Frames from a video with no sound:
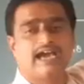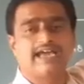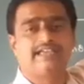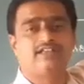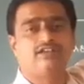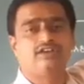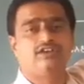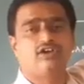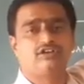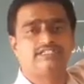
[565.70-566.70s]
I
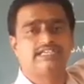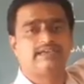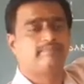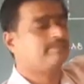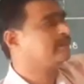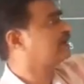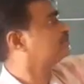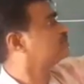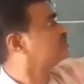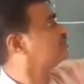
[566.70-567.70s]
dot j
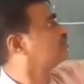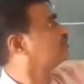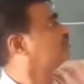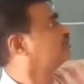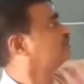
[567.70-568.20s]
becomes 0,